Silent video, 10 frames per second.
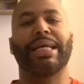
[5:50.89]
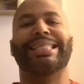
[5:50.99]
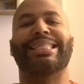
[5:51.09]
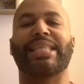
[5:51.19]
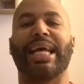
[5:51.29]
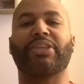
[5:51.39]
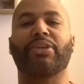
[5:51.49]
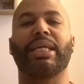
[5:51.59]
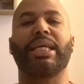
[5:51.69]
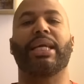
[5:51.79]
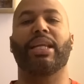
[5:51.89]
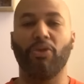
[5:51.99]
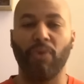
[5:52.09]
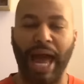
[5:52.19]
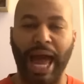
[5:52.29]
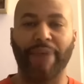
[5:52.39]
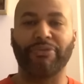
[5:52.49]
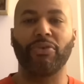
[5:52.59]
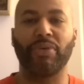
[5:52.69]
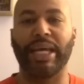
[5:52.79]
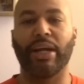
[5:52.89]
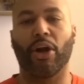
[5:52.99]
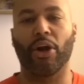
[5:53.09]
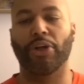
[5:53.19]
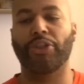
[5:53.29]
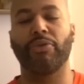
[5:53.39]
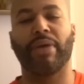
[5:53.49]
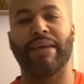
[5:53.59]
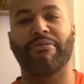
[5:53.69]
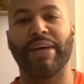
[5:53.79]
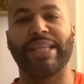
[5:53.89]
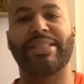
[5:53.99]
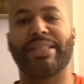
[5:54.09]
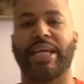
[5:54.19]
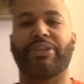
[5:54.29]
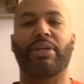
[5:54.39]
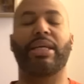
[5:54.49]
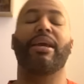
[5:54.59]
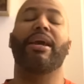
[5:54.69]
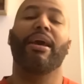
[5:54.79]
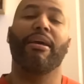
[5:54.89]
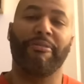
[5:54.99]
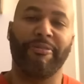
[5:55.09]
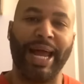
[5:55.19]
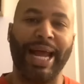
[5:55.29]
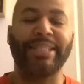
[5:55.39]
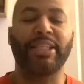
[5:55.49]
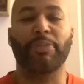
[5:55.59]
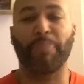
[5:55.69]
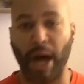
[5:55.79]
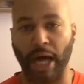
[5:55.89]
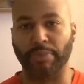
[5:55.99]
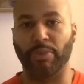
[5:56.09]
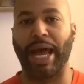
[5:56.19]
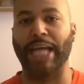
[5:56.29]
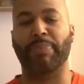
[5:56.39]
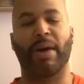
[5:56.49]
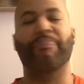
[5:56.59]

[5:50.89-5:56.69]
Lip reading: sexually, you have to get her to invest sexually fast as possible, as